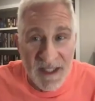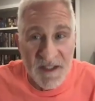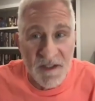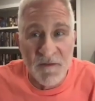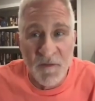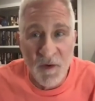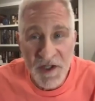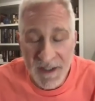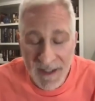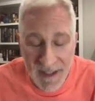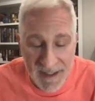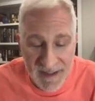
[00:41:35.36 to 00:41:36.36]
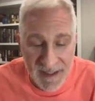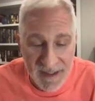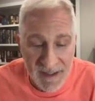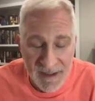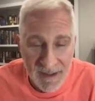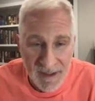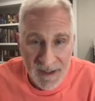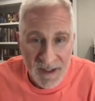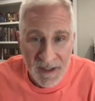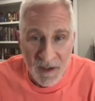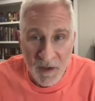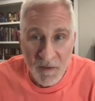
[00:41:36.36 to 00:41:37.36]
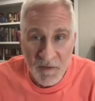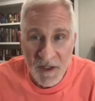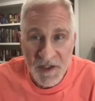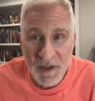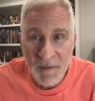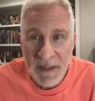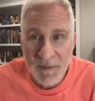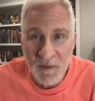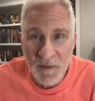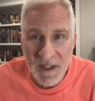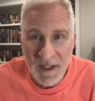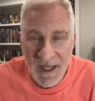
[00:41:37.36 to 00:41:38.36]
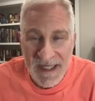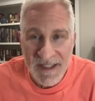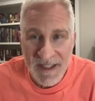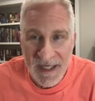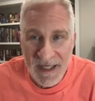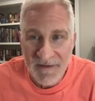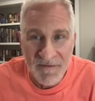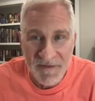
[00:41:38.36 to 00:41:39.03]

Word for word: unfortunate. I think, you know, Russian people would like to have,